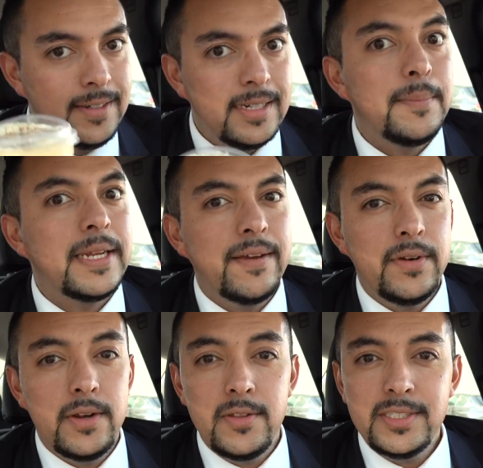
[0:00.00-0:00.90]
I'm gonna give it
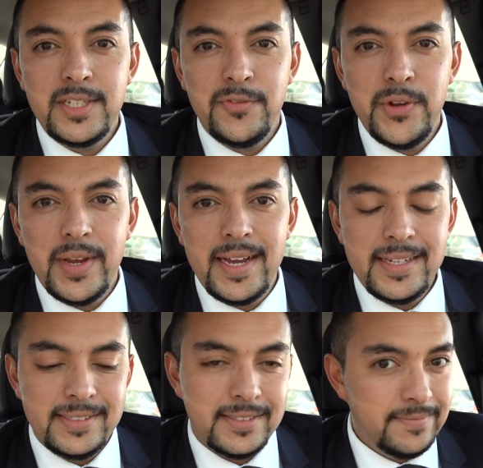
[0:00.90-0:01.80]
another sip for you
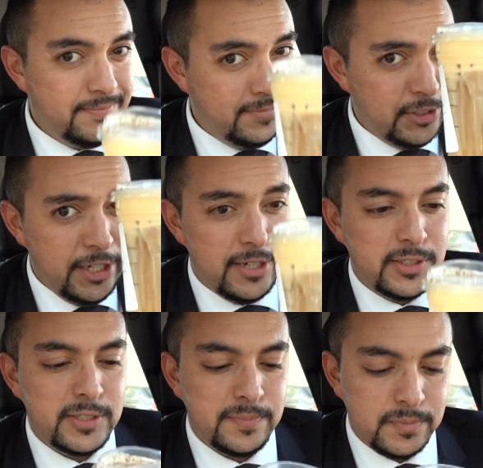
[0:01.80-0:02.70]
guys. Cheers.